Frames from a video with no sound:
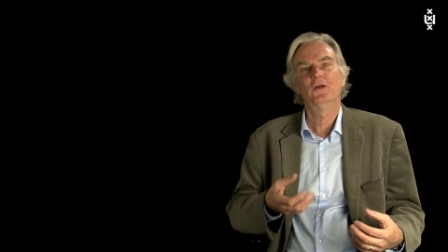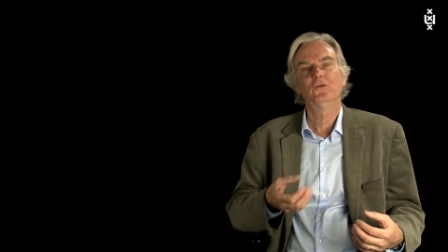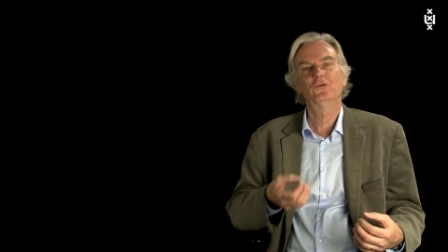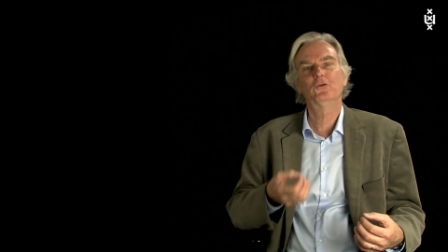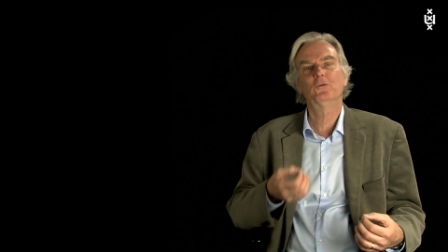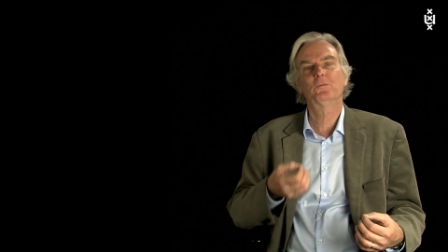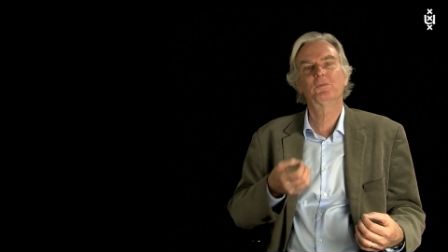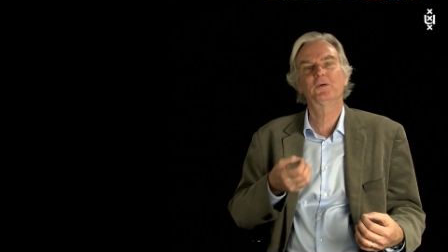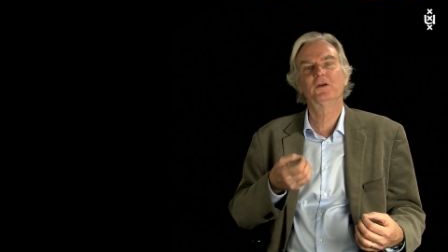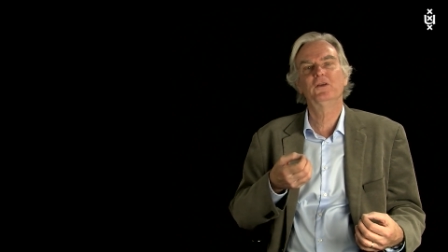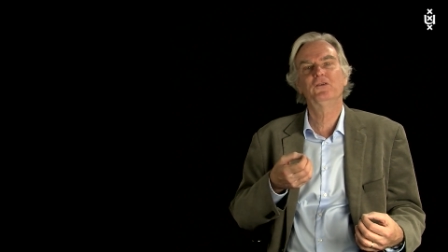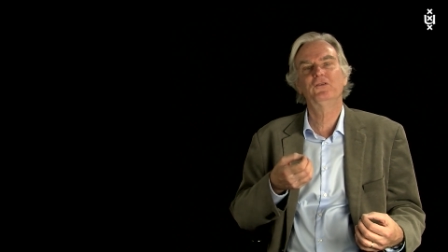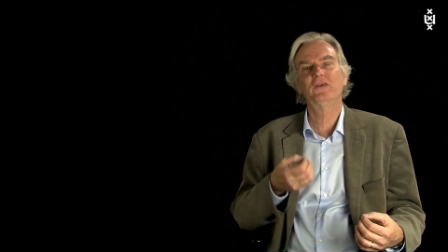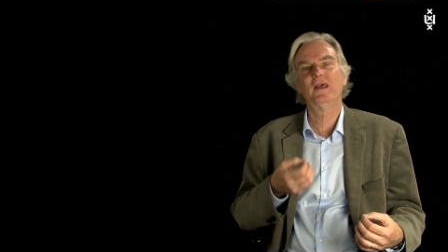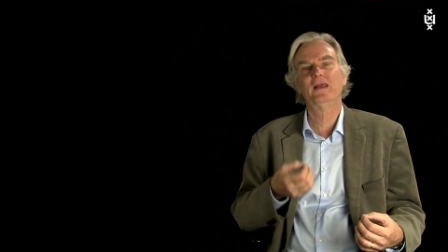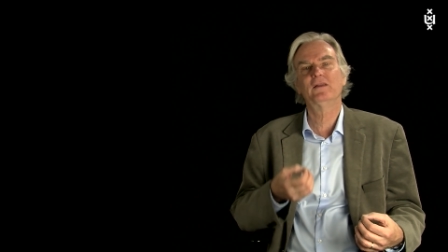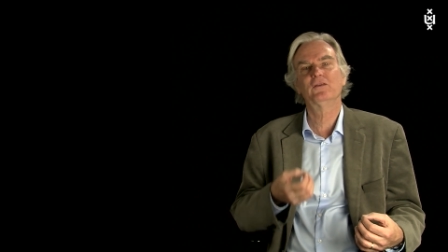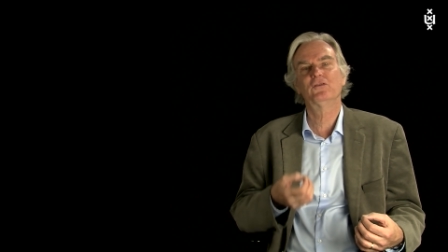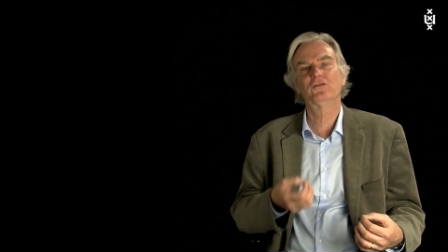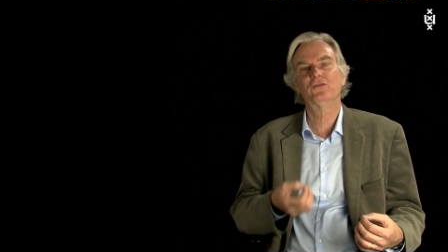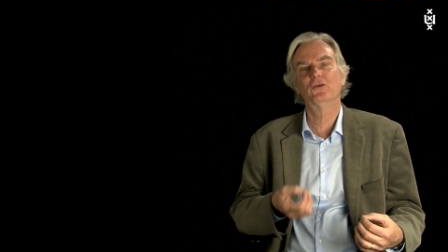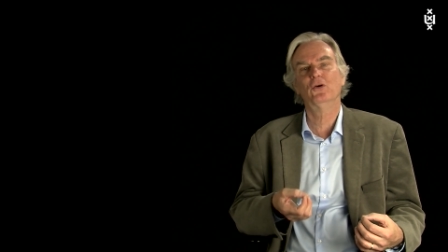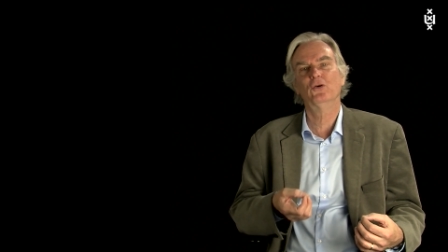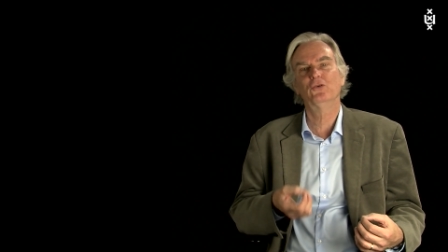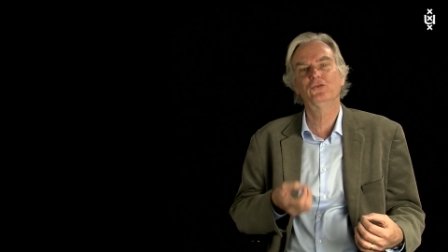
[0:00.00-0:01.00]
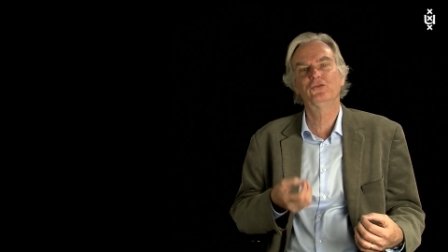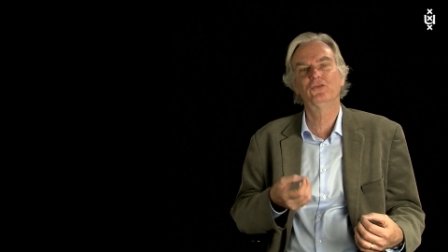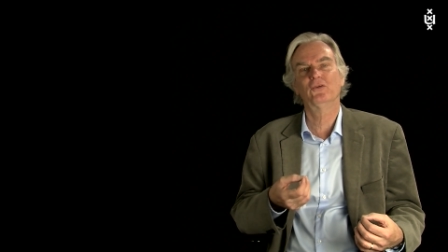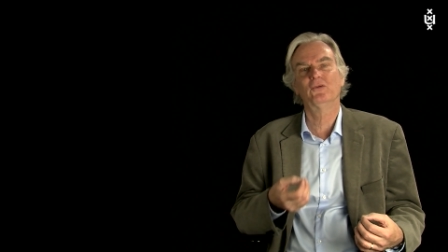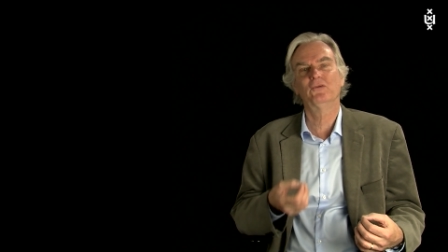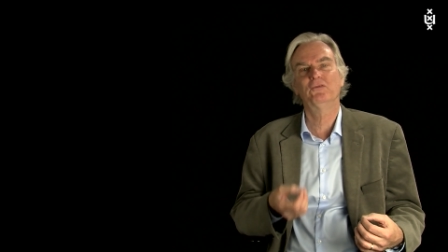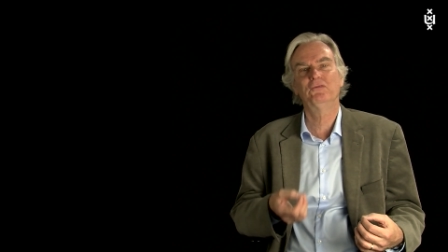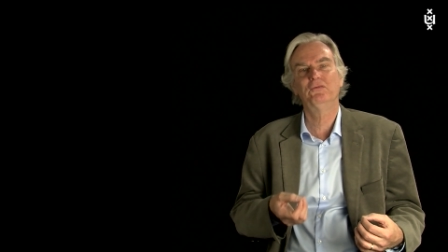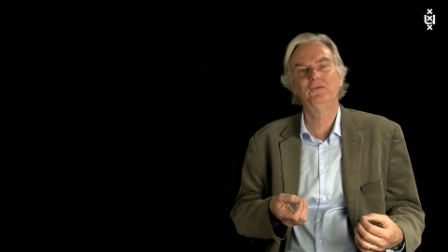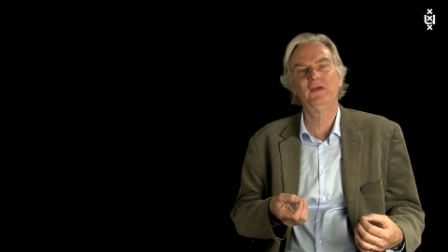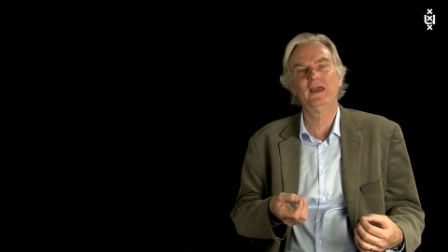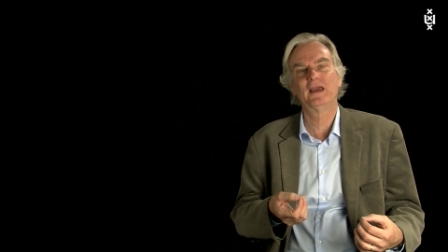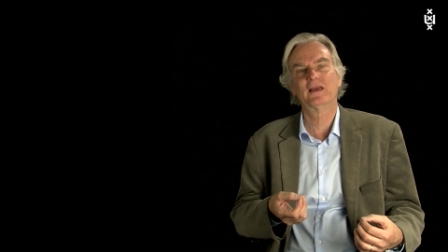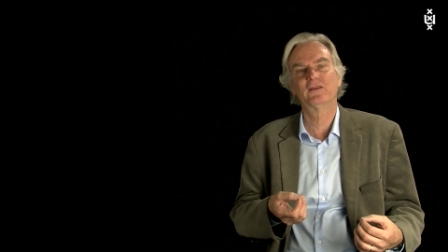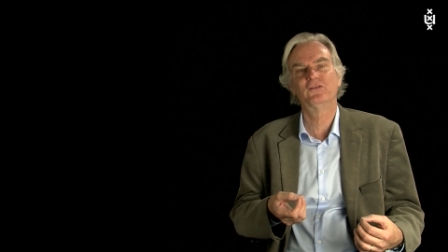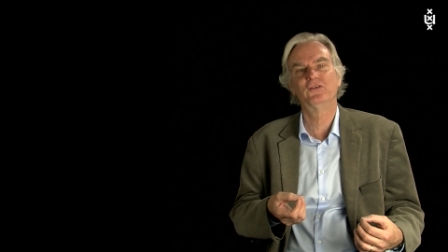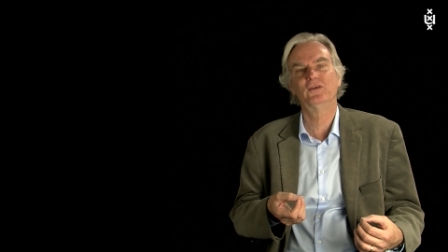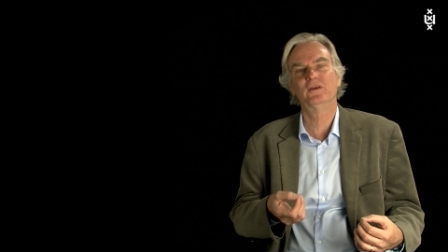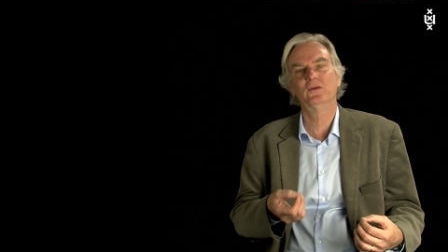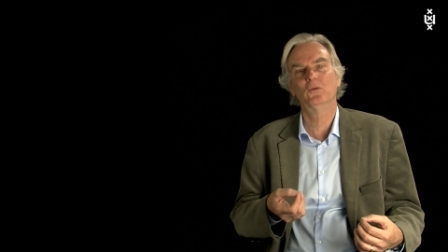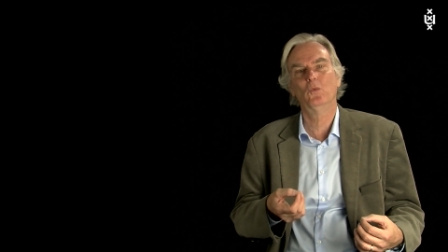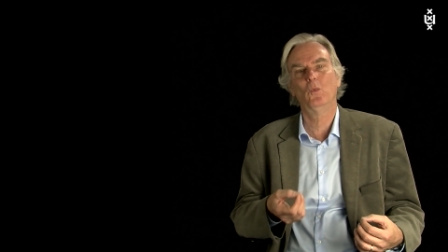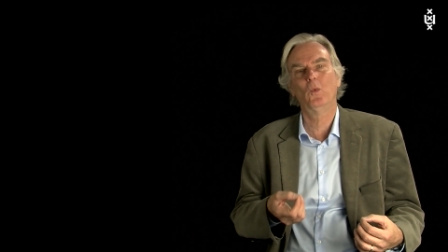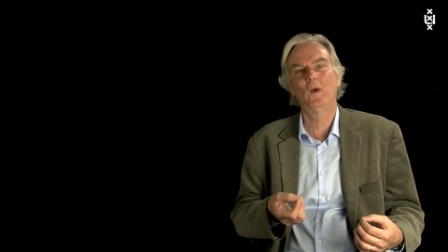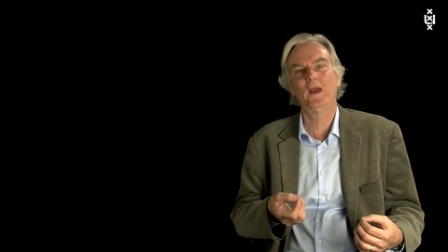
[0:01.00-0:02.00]
to present social facts
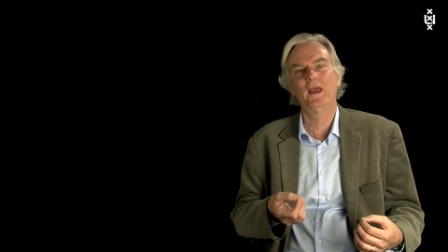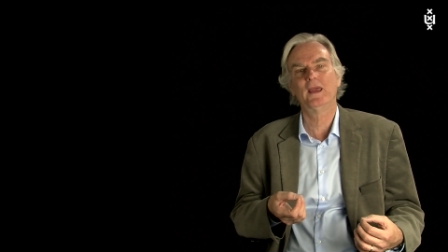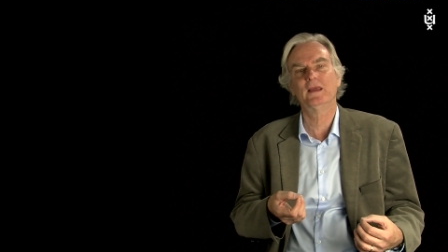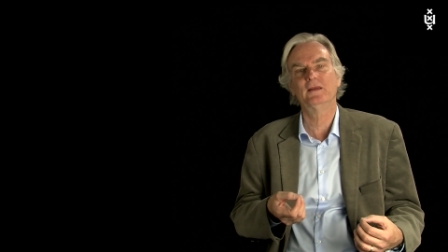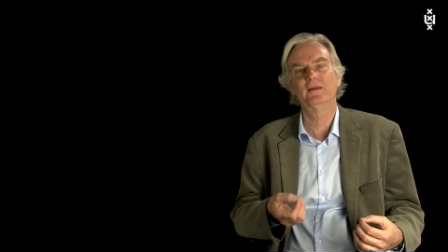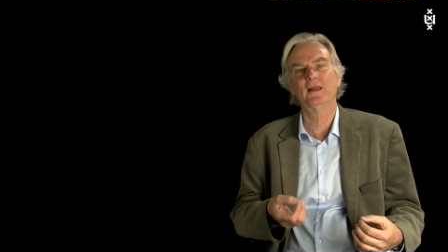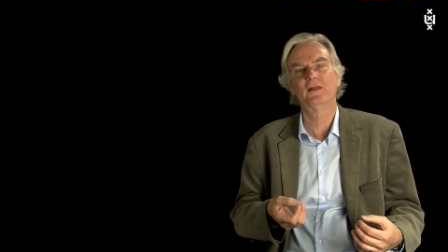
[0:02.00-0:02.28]
in a way